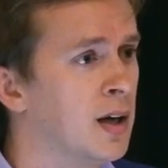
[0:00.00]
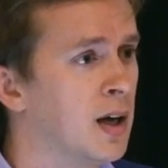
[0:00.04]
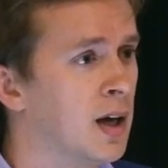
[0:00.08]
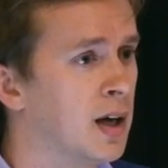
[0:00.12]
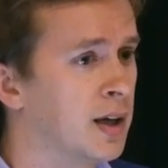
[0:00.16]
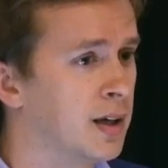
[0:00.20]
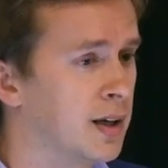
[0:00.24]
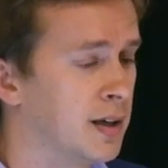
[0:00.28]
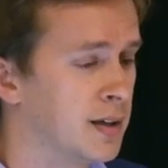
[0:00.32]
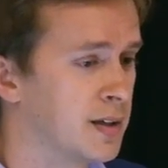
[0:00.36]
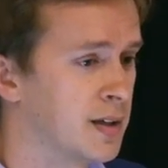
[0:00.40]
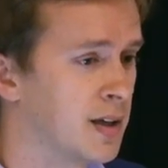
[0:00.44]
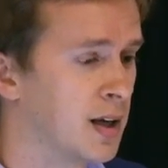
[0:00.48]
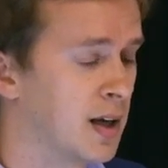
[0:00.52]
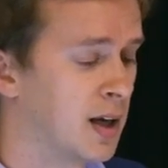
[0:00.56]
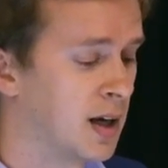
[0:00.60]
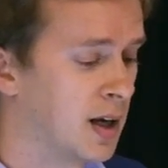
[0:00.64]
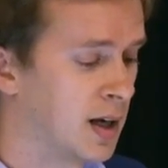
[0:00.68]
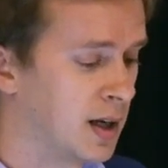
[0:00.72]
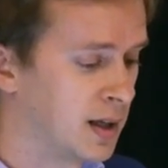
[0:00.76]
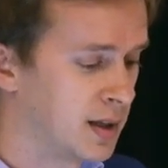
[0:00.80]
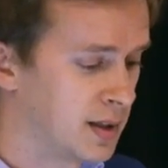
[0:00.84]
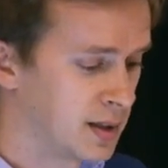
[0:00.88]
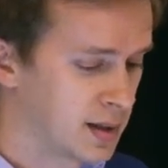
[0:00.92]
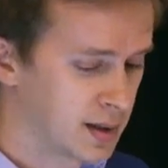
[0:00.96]

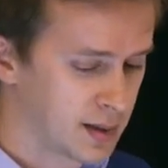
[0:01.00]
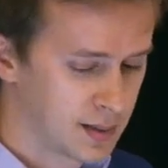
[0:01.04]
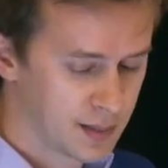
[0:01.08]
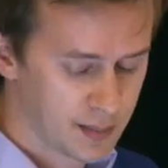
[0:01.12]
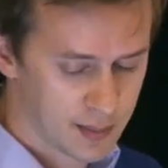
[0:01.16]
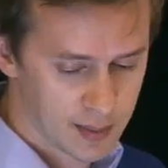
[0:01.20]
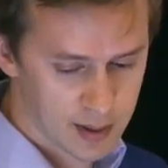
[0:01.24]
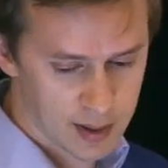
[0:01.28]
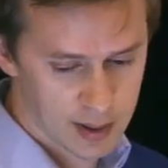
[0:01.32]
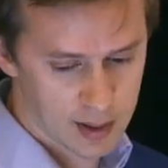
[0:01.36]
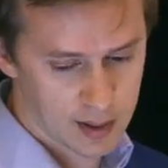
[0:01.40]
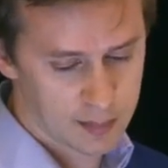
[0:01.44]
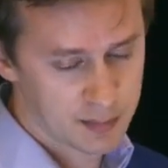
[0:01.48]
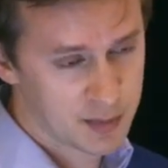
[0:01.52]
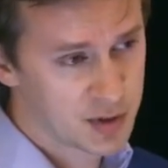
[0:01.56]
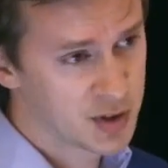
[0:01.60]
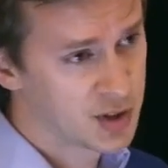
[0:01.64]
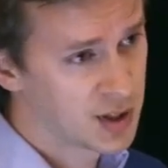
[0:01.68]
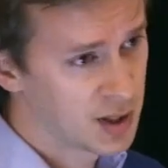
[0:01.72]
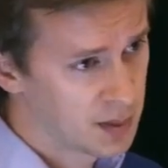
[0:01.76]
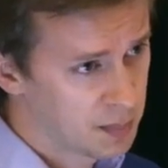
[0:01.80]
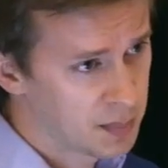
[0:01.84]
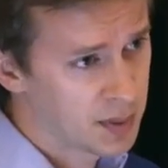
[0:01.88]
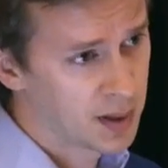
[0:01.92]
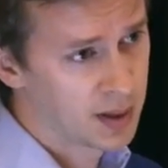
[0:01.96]
and
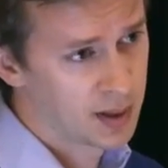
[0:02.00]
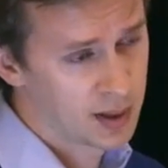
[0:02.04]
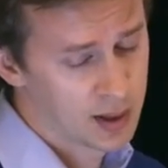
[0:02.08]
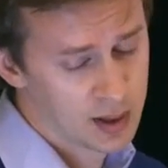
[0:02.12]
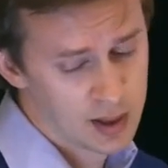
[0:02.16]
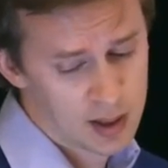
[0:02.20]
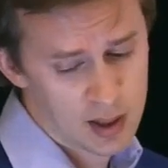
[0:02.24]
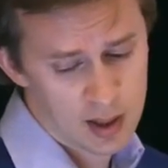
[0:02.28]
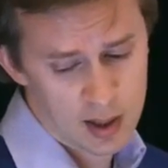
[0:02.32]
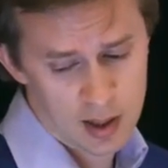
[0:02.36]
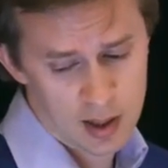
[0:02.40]
cheaply.